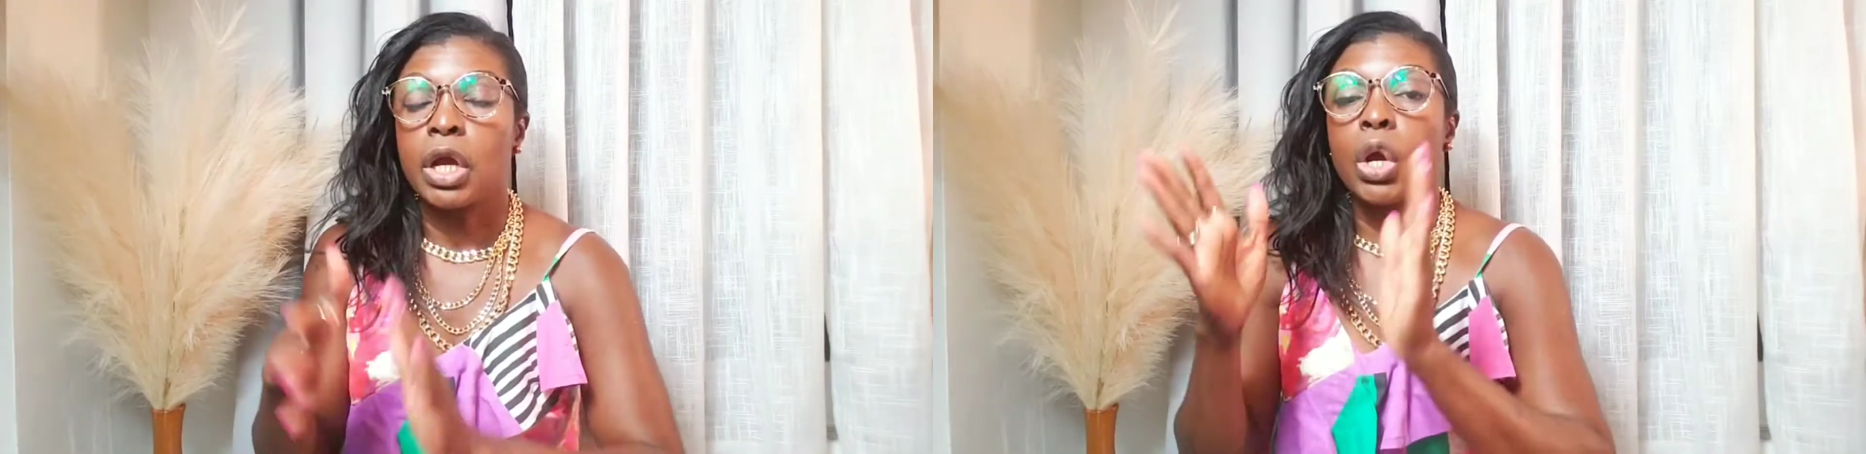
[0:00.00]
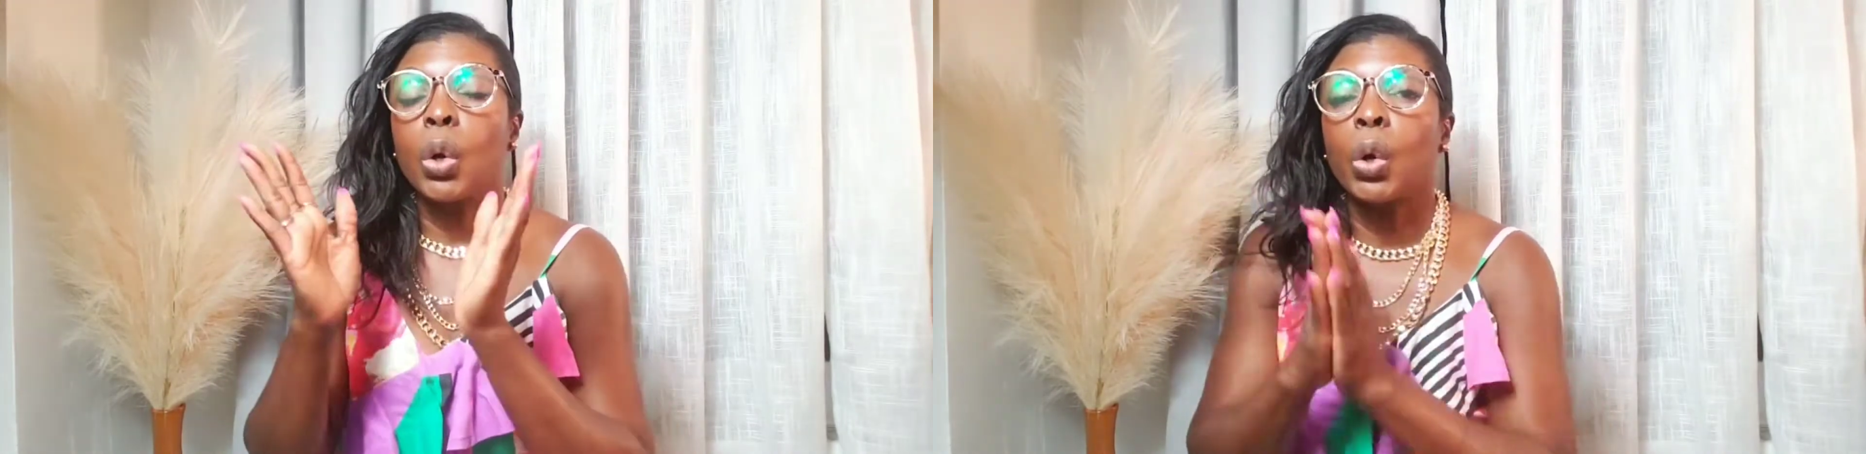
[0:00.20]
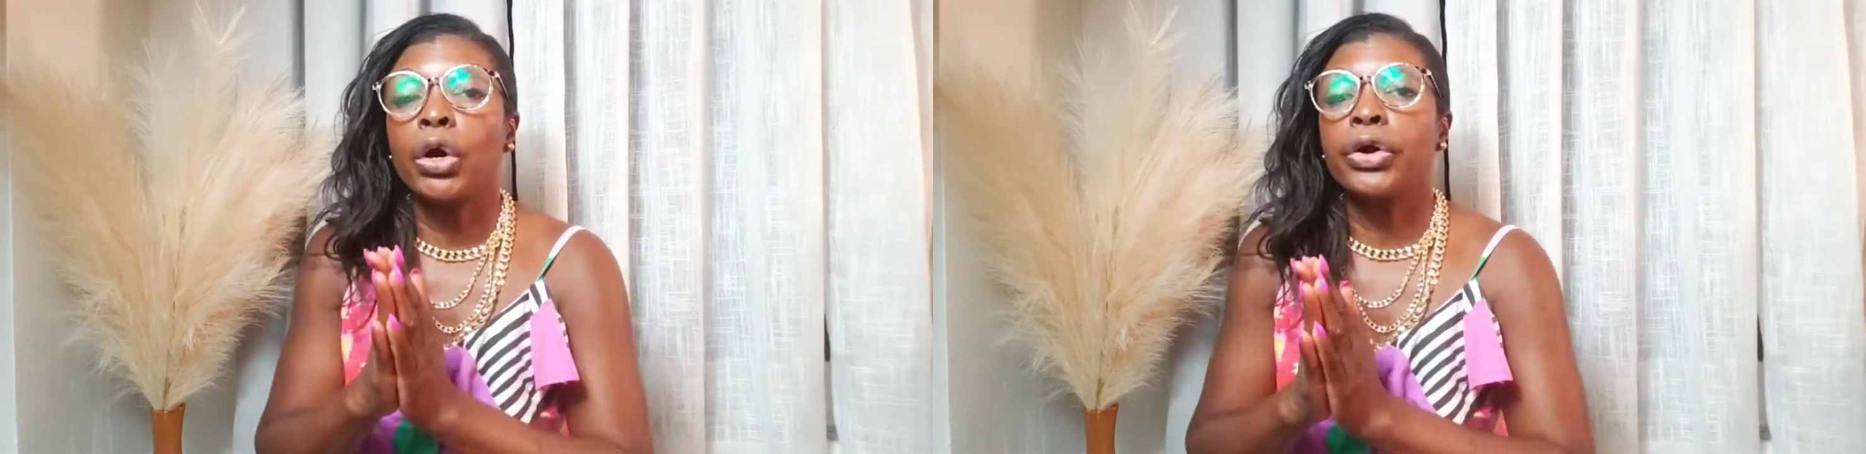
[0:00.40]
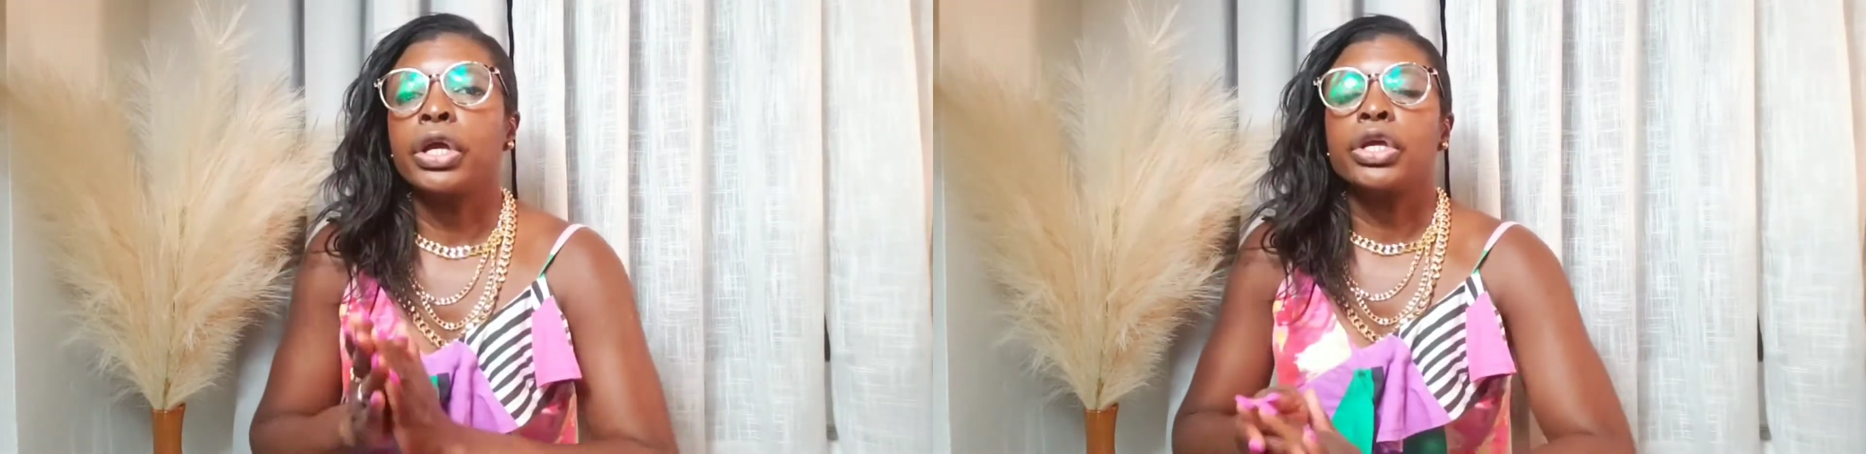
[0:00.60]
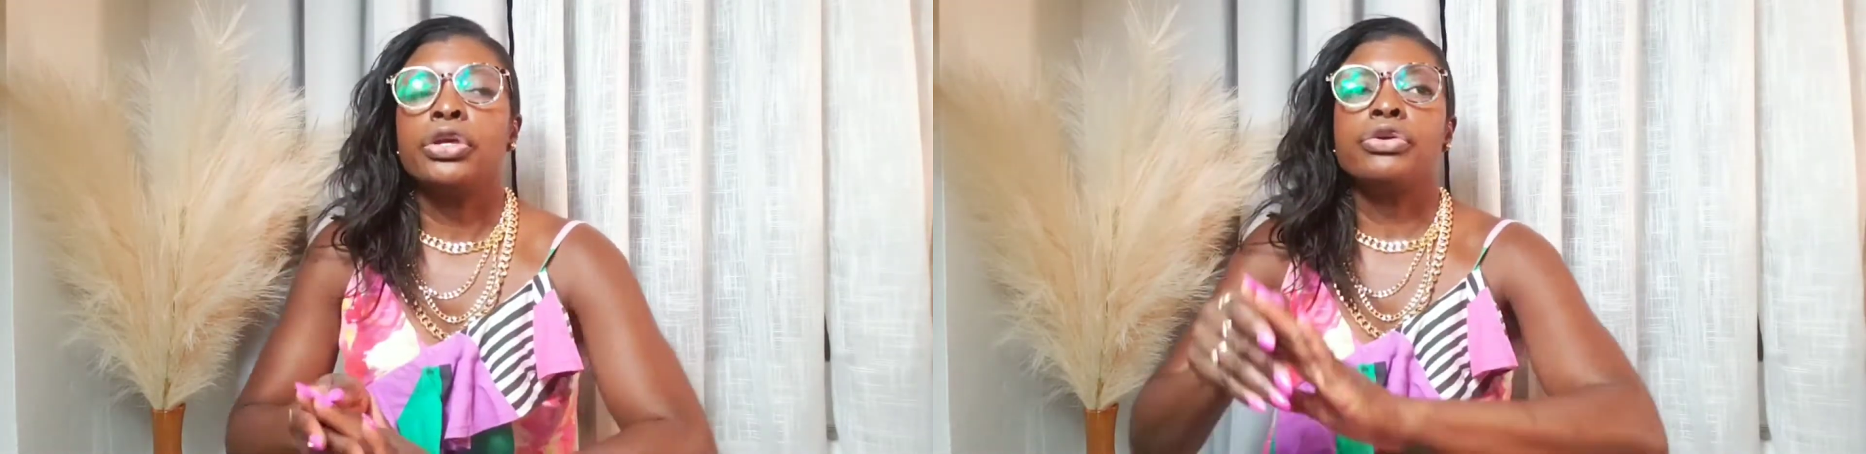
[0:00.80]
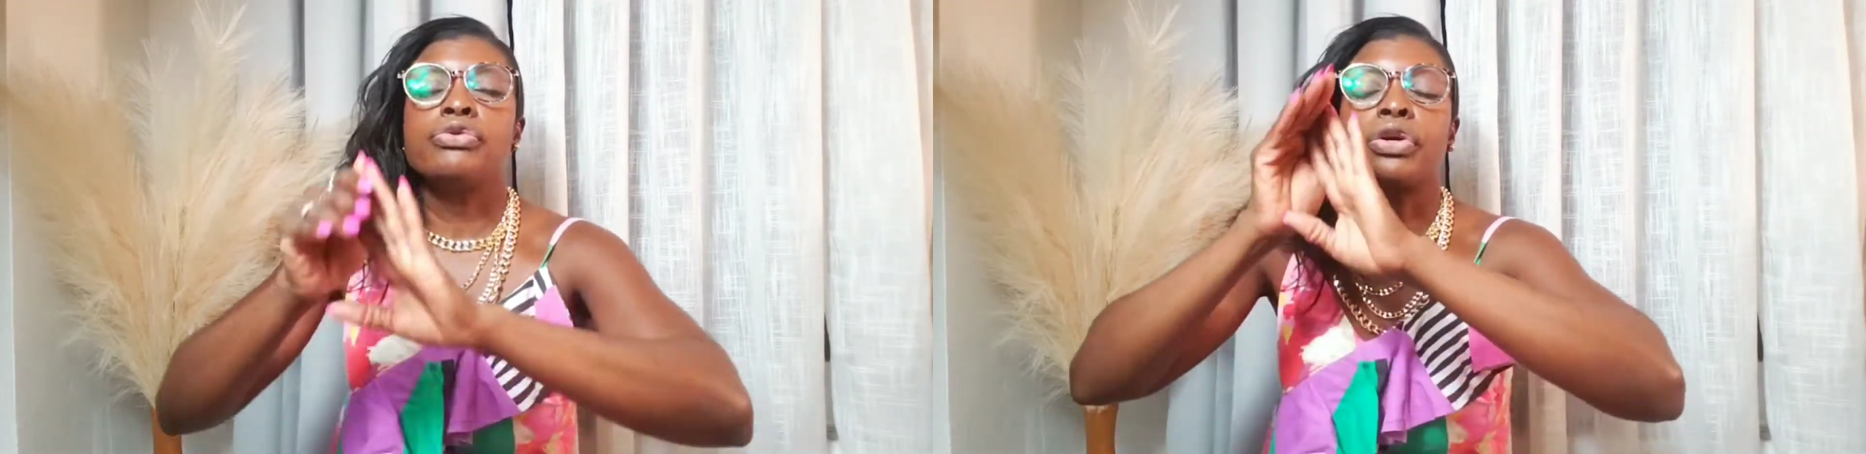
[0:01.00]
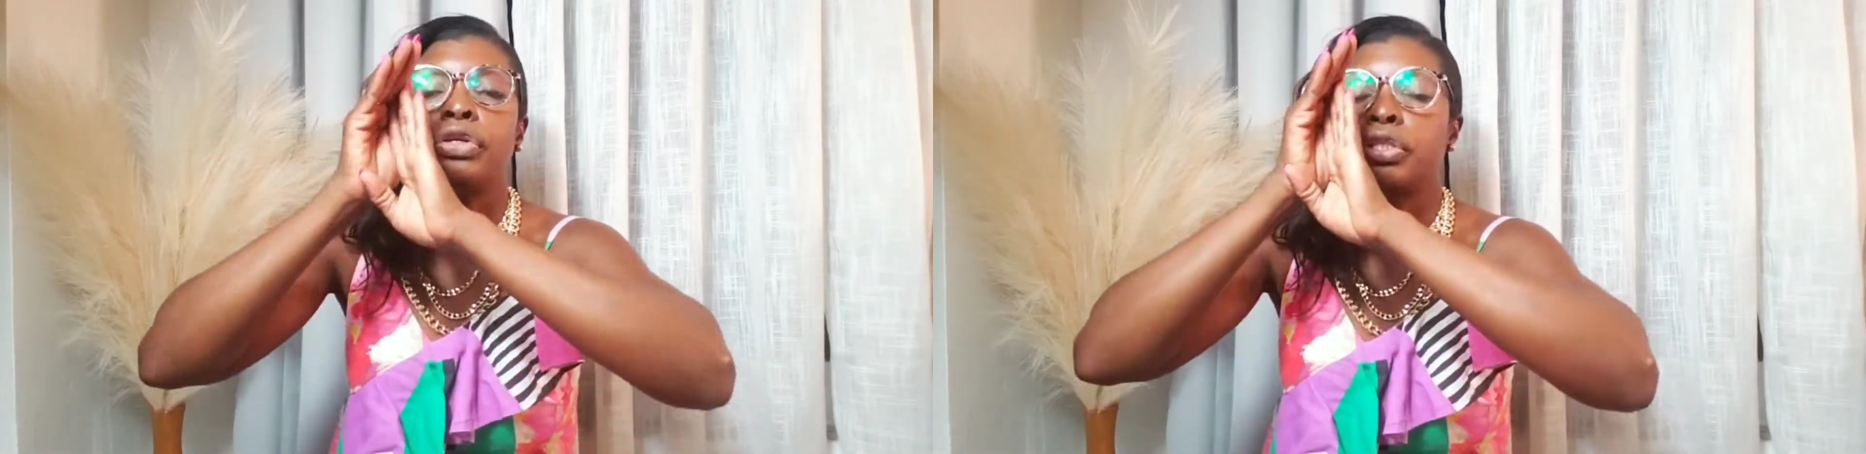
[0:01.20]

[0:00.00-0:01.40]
or you could